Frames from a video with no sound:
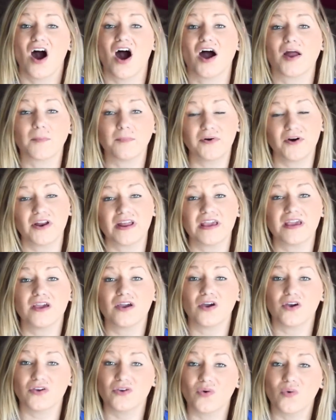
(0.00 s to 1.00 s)
on
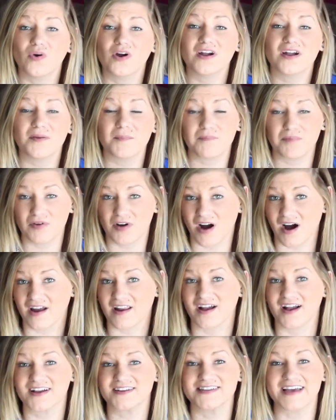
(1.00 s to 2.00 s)
putting your
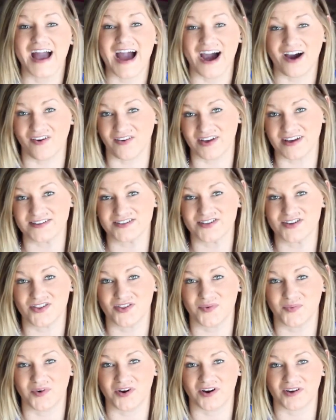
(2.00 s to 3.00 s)
product out into
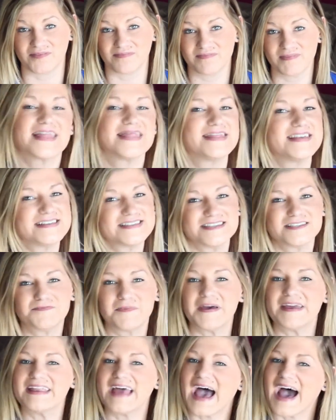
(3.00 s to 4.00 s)
the world. This has
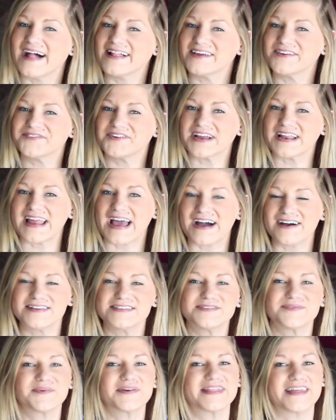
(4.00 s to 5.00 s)
been Allie
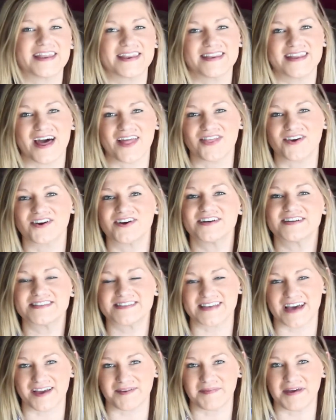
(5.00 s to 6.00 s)
Rittenhouse with another
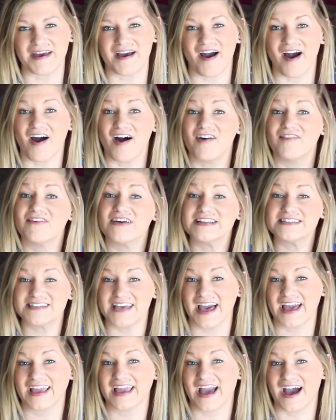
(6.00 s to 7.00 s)
segment of
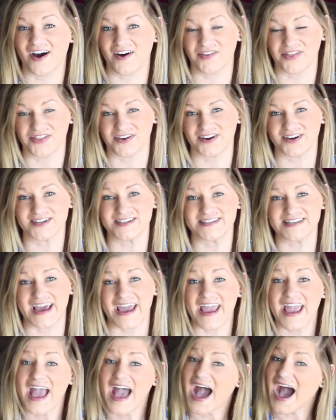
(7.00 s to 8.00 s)
Tech Out
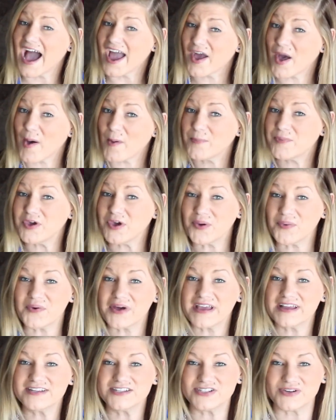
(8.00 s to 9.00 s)
Thursday. I hope you
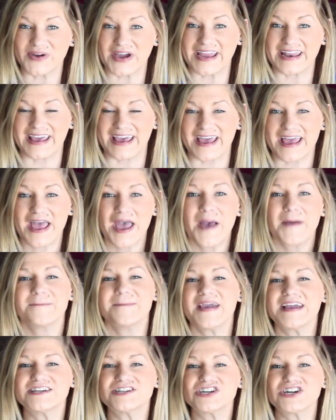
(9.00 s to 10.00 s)
enjoyed it.
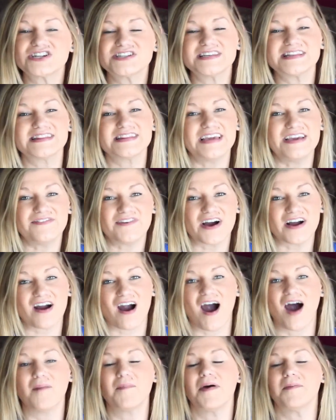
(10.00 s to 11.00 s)
Make sure to leave a
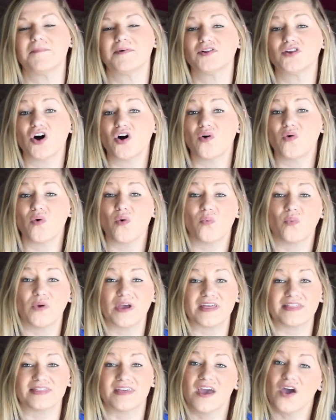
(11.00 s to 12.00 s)
comment below
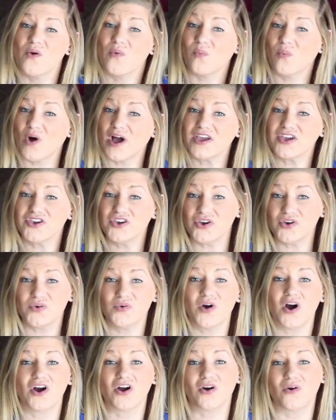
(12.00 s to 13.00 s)
with what
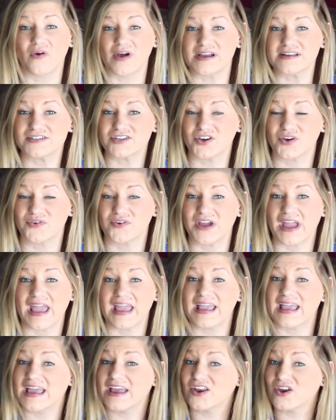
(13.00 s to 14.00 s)
you are going to
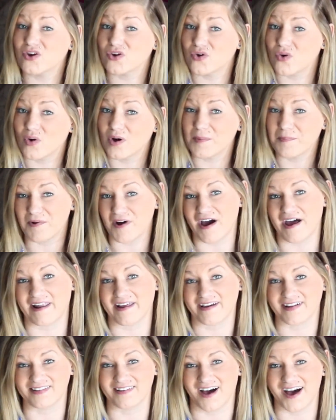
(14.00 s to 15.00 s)
create in your
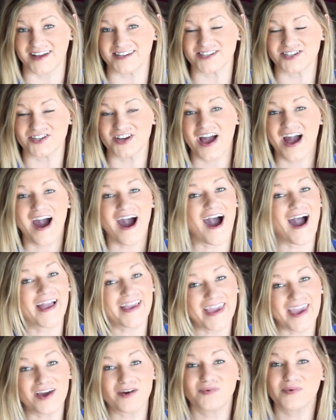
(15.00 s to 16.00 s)
product launch. I
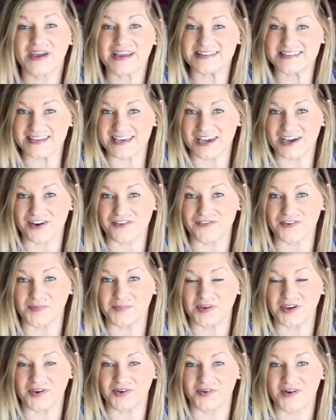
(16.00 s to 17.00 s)
can't wait to hear
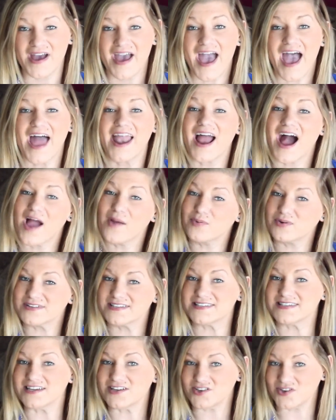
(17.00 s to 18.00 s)
from you, and I will
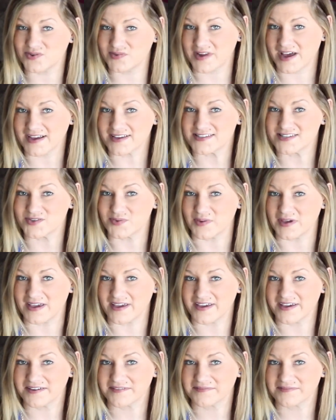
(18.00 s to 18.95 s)
see you next week.